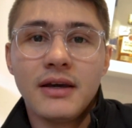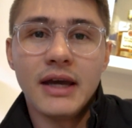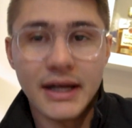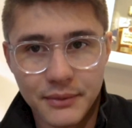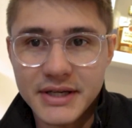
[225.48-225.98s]

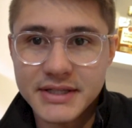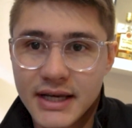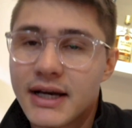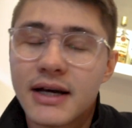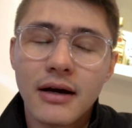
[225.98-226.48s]
Anyways,
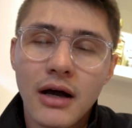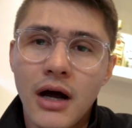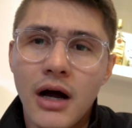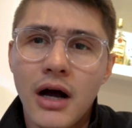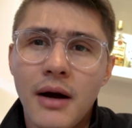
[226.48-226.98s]

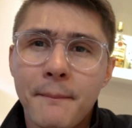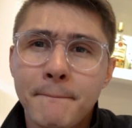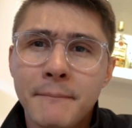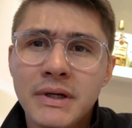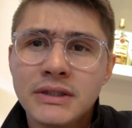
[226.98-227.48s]

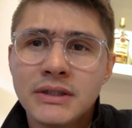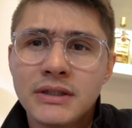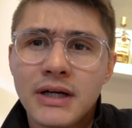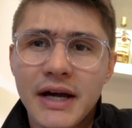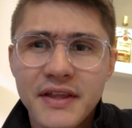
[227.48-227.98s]

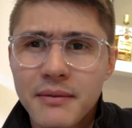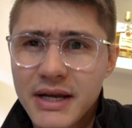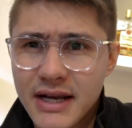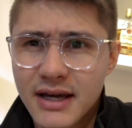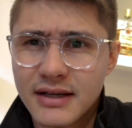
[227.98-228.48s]
I think
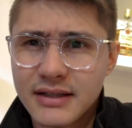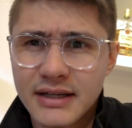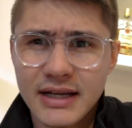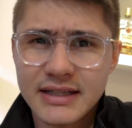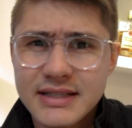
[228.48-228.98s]

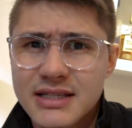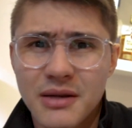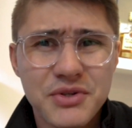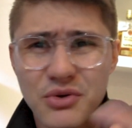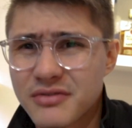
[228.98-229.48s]
I need
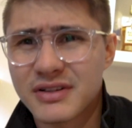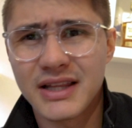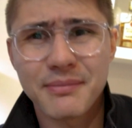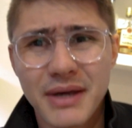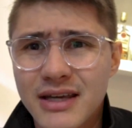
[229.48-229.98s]
some sort of
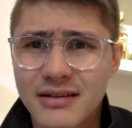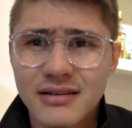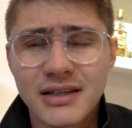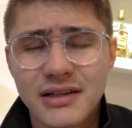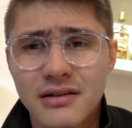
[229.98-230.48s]
clickbait
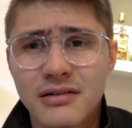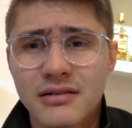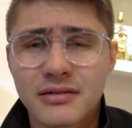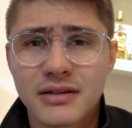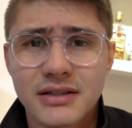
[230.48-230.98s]
in here,
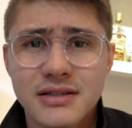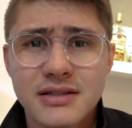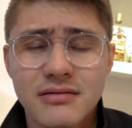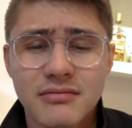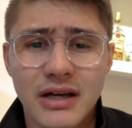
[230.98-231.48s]

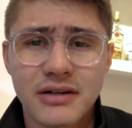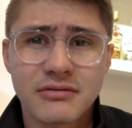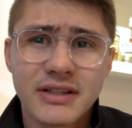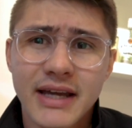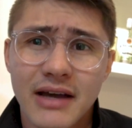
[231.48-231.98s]
because I
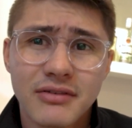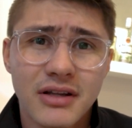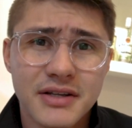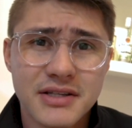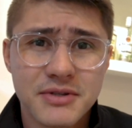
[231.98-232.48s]
don't really have a
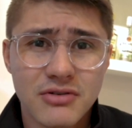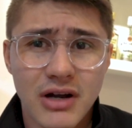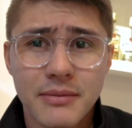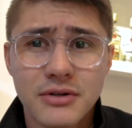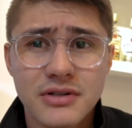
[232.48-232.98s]
lot of
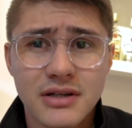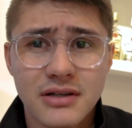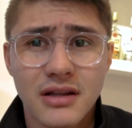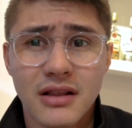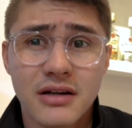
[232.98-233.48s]
subscribers and
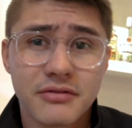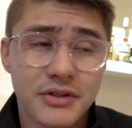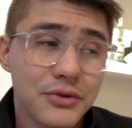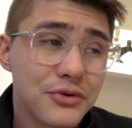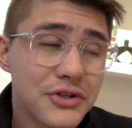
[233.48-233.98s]
not a lot of
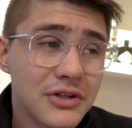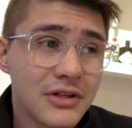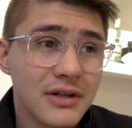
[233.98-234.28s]
views.